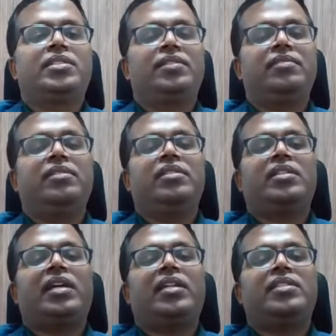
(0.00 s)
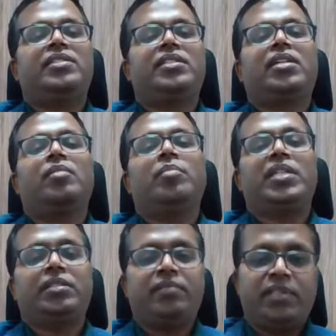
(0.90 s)
Severe RH
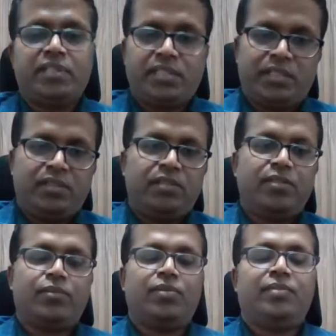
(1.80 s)
incompatibility also.